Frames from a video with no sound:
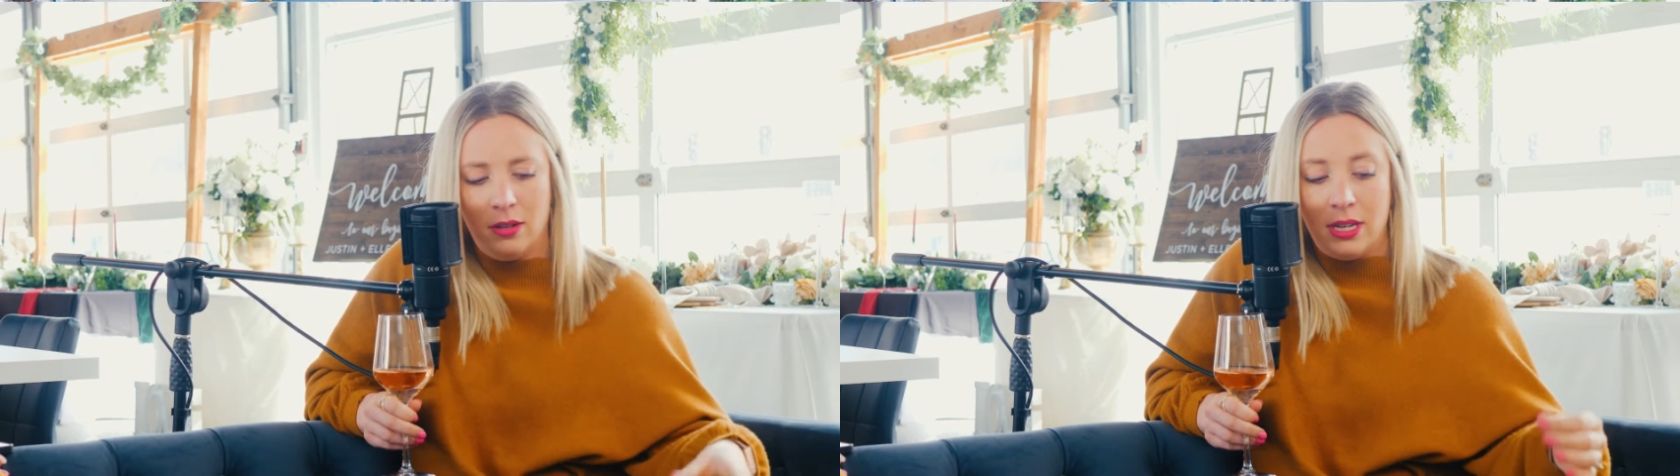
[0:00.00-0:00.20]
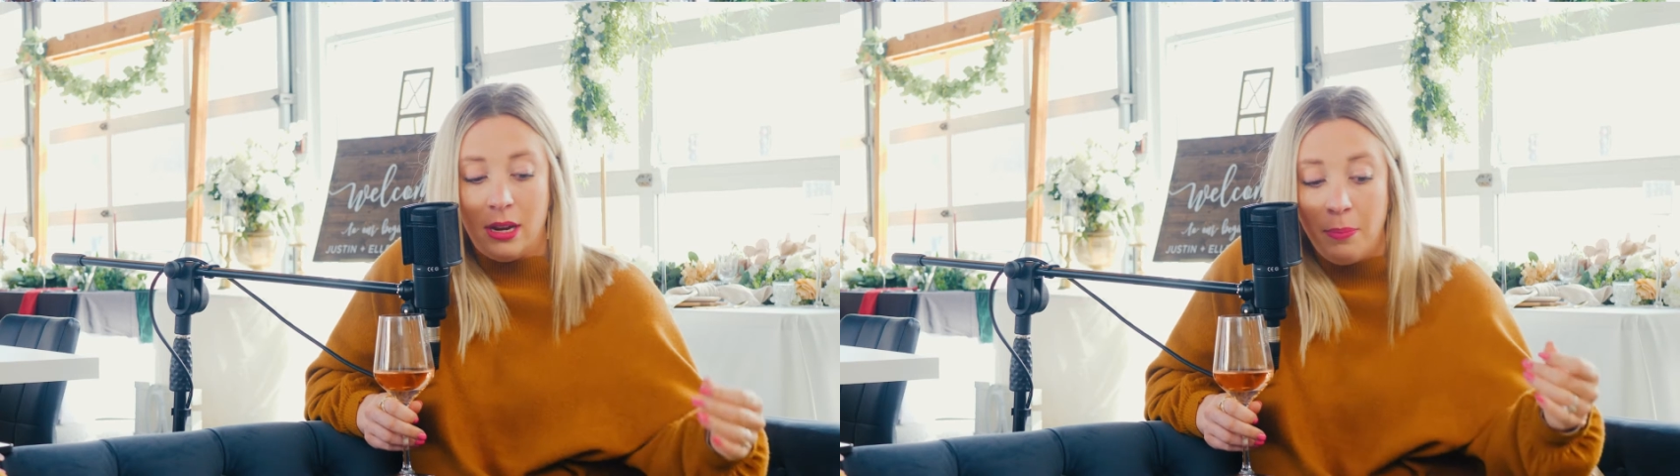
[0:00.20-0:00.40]

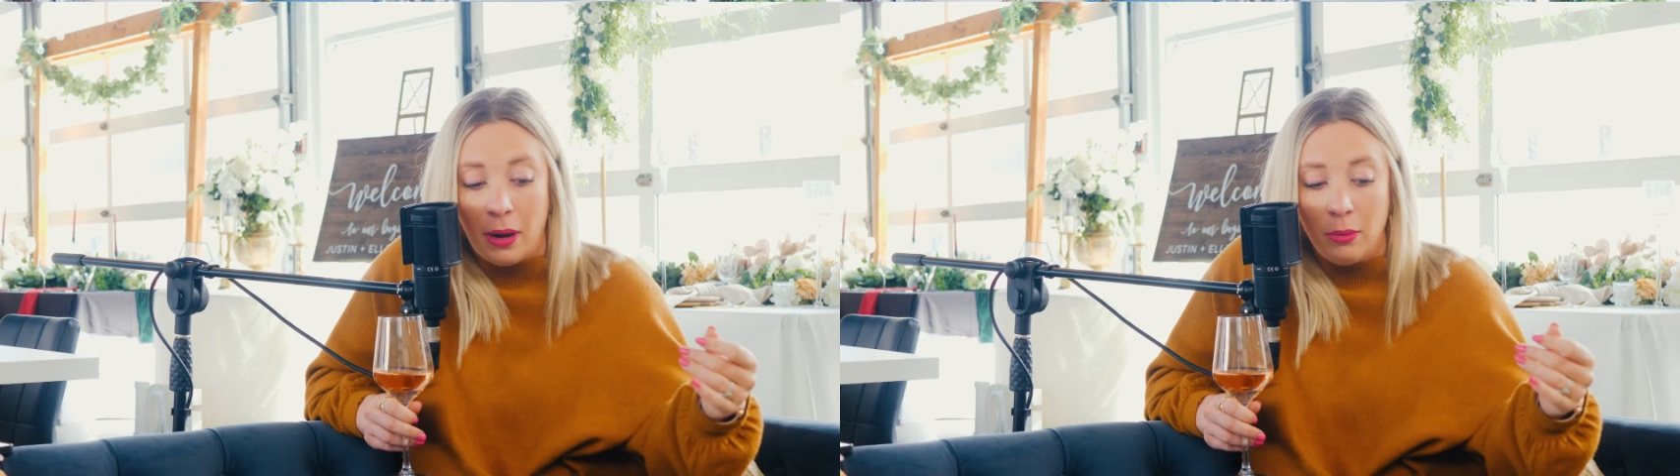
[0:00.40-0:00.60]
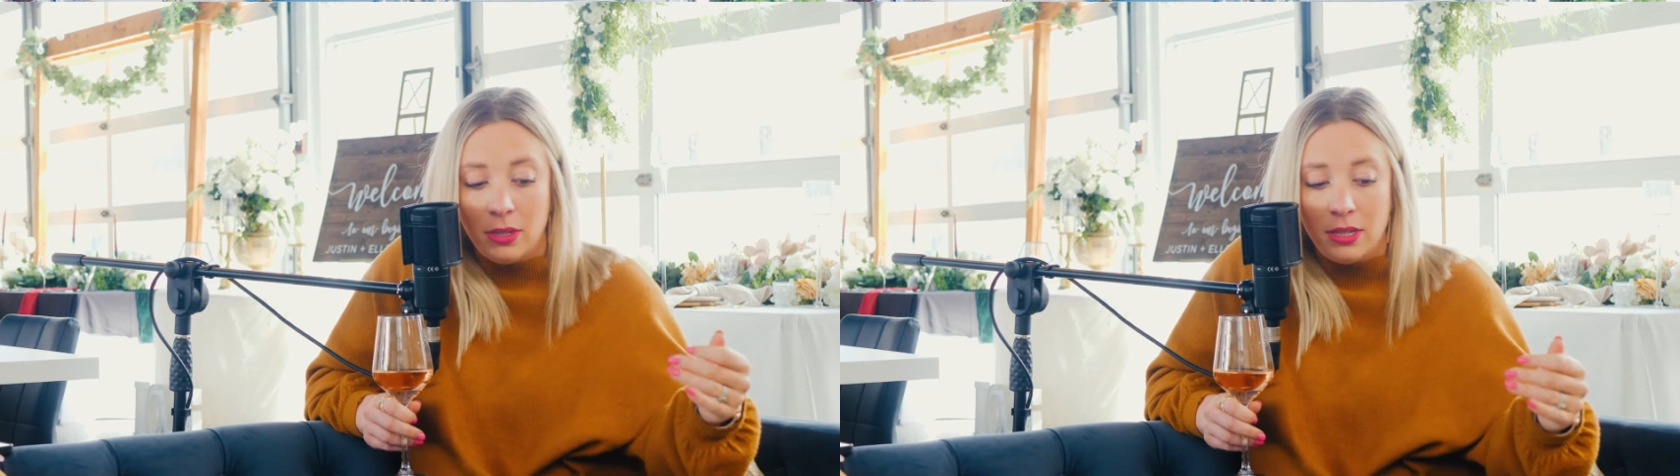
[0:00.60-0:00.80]
tip
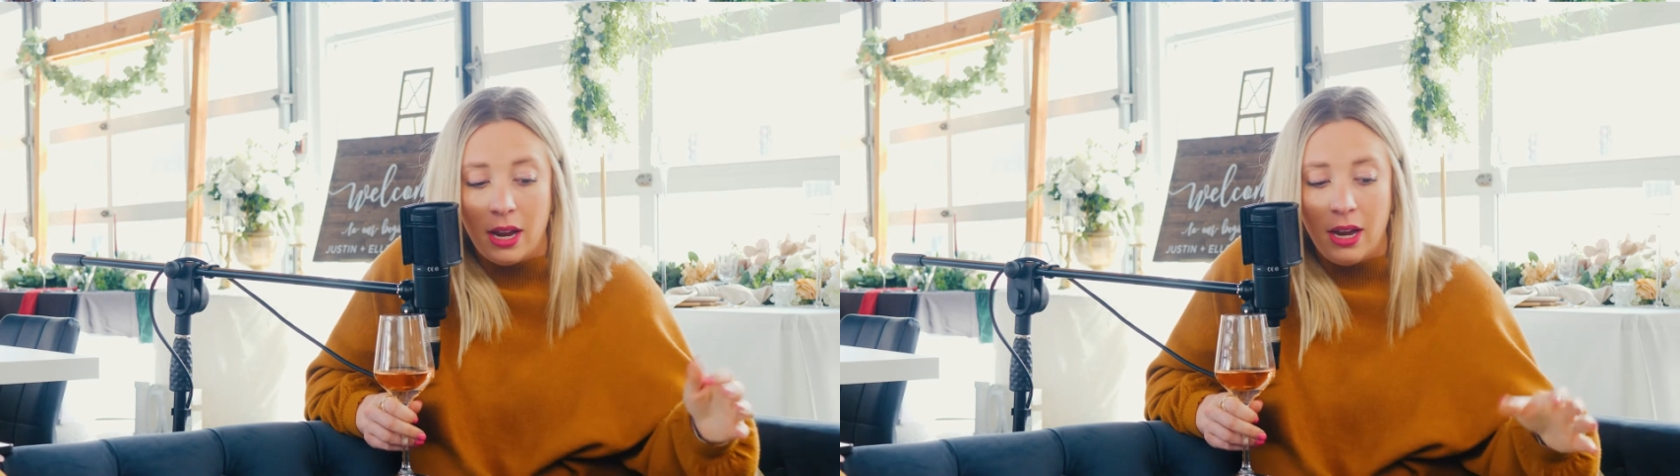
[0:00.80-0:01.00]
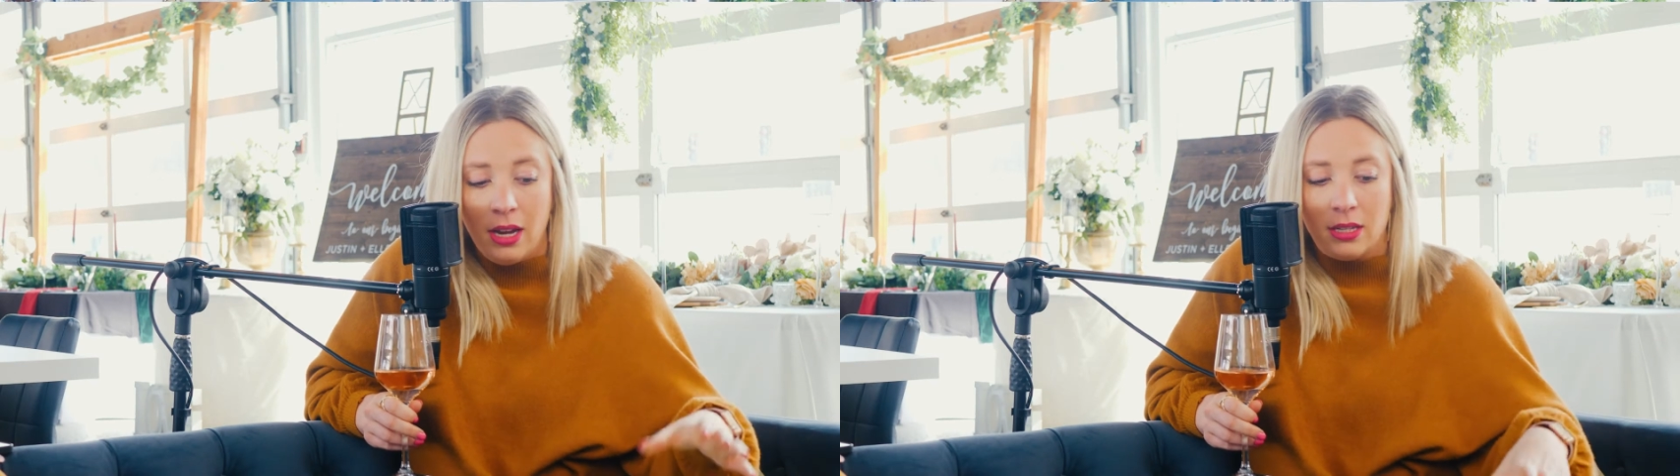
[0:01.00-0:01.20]
I would
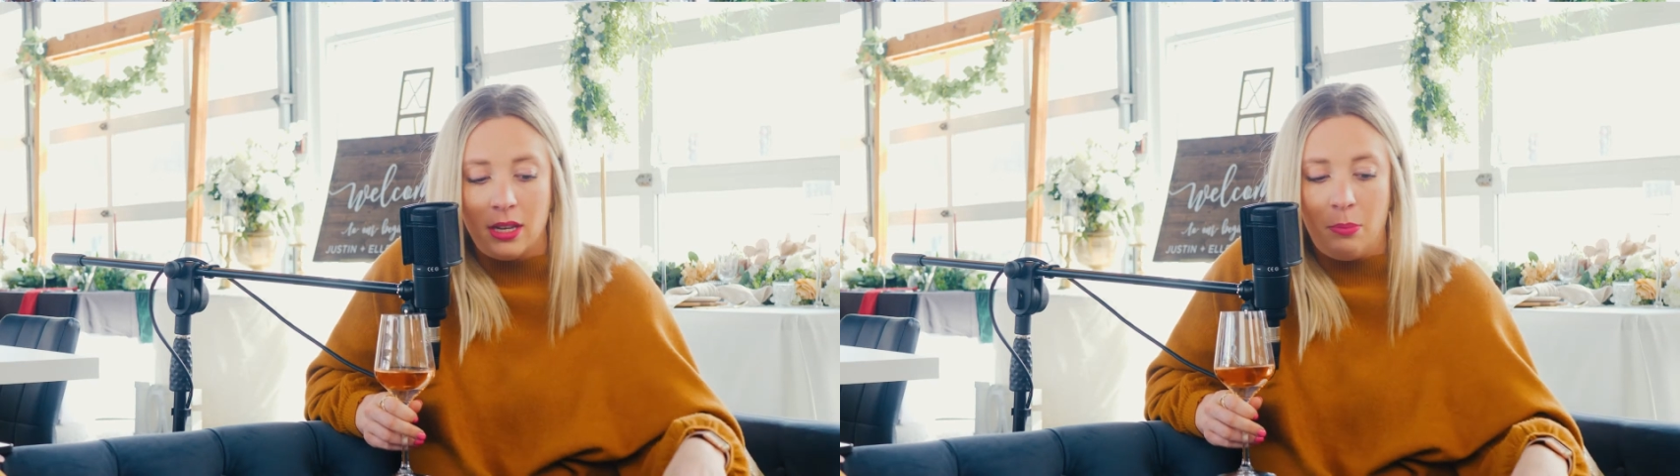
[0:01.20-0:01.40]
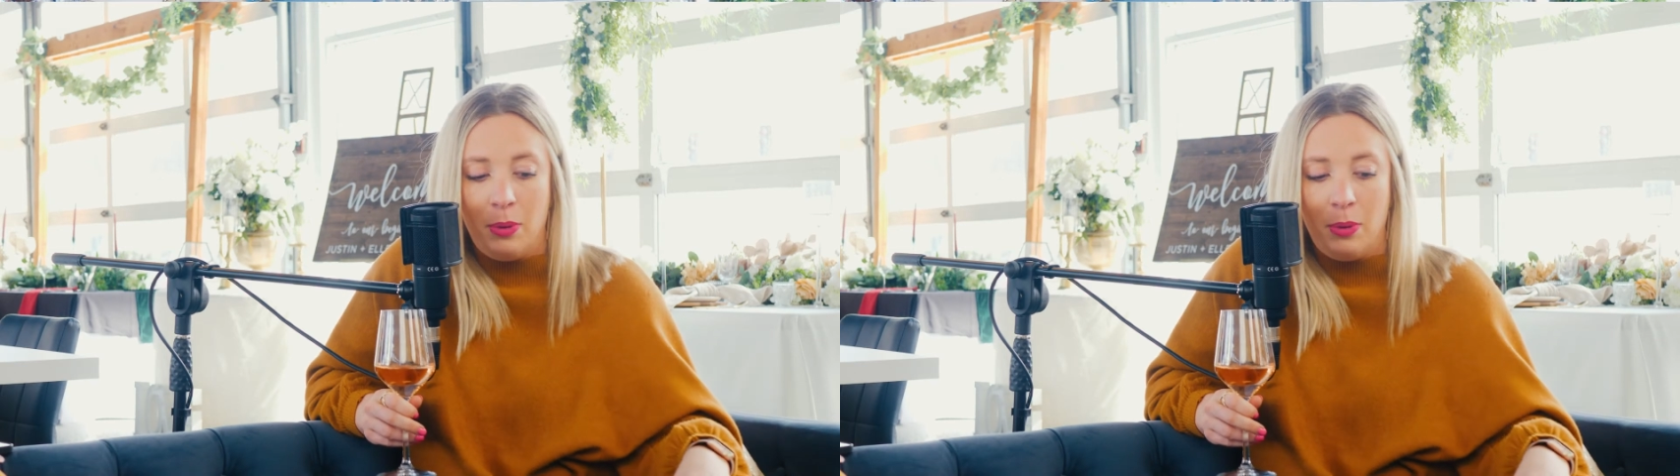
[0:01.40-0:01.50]
say is like